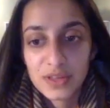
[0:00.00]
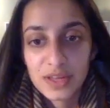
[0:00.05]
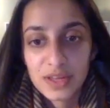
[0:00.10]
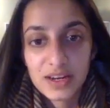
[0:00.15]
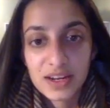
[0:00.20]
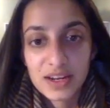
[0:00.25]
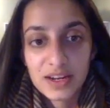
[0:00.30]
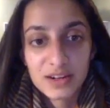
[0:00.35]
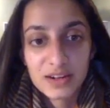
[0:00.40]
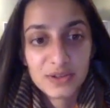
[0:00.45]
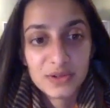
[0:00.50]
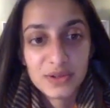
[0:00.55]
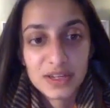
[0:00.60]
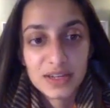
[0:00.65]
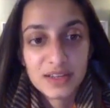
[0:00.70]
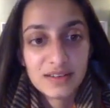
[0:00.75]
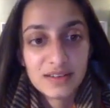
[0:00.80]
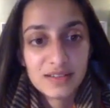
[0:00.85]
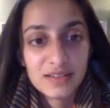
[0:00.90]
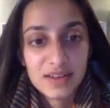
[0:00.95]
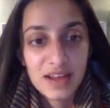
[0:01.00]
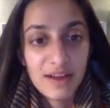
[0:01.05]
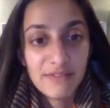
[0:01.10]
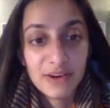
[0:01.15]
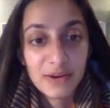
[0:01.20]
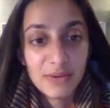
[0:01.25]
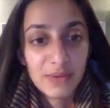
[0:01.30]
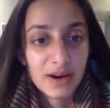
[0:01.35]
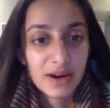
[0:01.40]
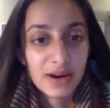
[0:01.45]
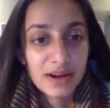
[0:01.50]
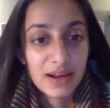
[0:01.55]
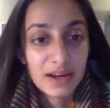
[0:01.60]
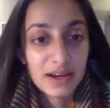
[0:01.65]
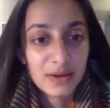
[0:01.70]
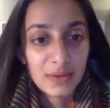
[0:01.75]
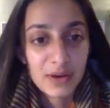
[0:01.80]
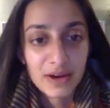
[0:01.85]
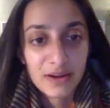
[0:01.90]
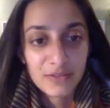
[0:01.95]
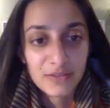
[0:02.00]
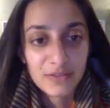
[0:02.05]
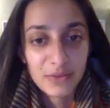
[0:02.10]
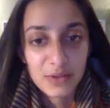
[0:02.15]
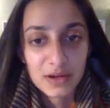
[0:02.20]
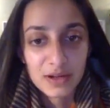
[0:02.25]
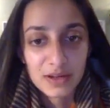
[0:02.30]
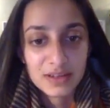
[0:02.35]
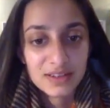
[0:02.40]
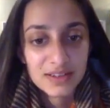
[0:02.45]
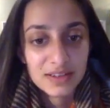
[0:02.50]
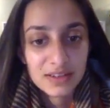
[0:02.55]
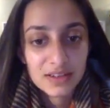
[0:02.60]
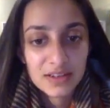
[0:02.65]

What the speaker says: then include it everywhere and anywhere if you want.